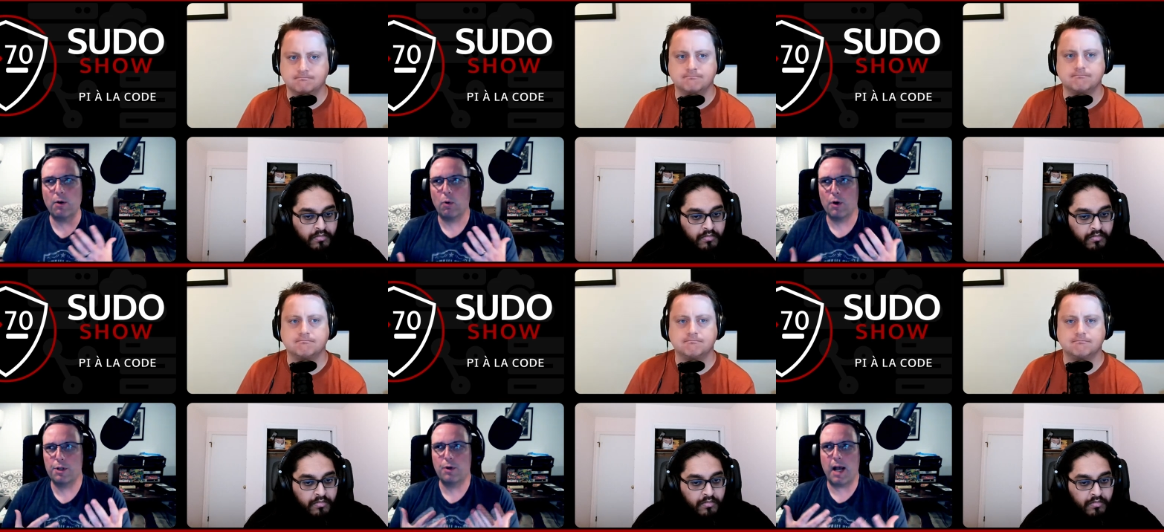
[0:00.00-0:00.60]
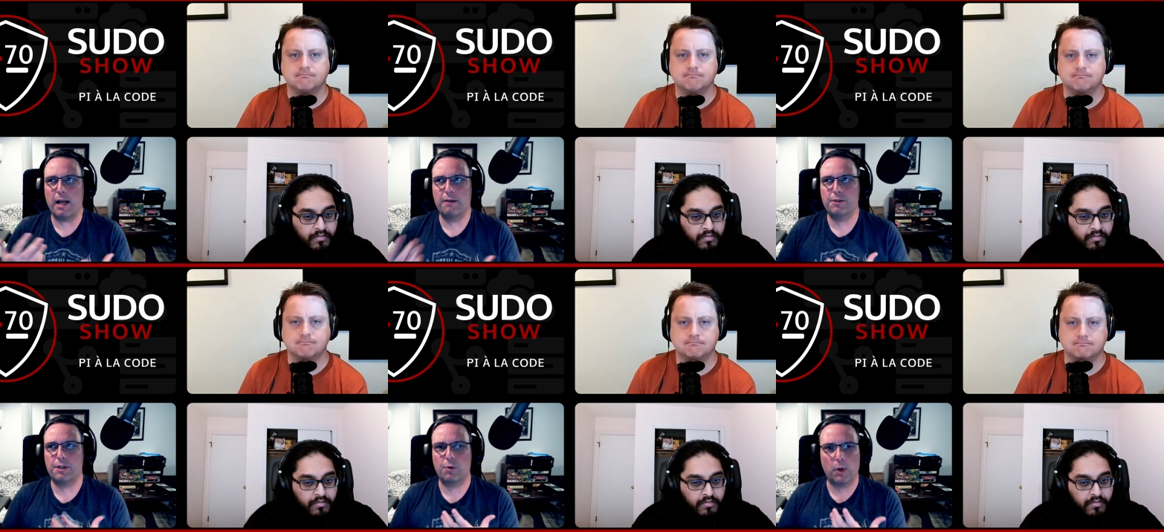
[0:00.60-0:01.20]
Speaker 1: or do you kind of
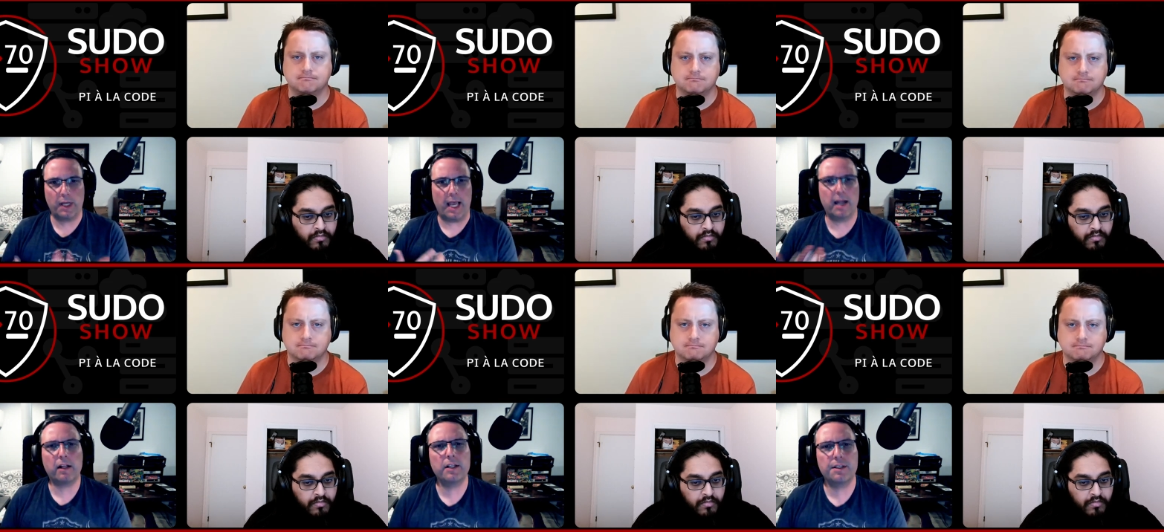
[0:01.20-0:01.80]
just organically